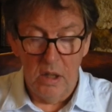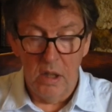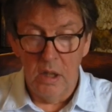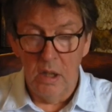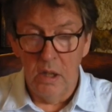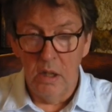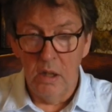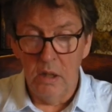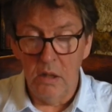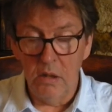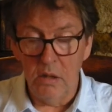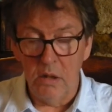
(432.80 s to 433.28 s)

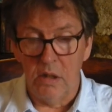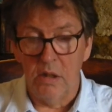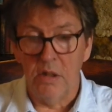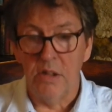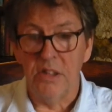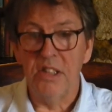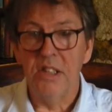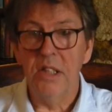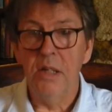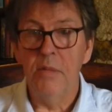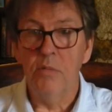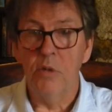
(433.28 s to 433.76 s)
Oh,
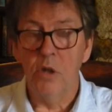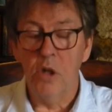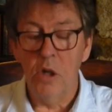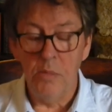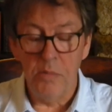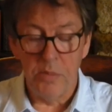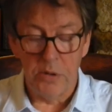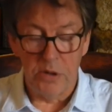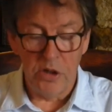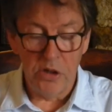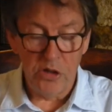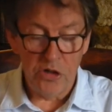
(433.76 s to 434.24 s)
some
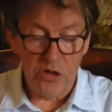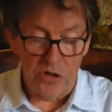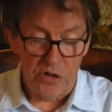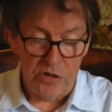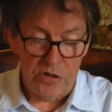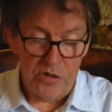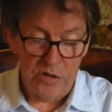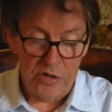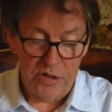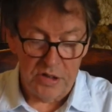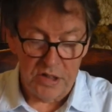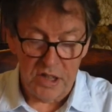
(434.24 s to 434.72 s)

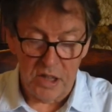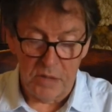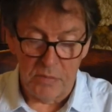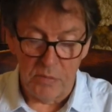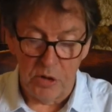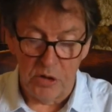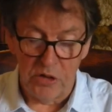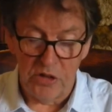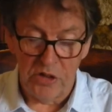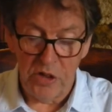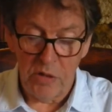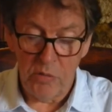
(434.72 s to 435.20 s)
competition, said Monty.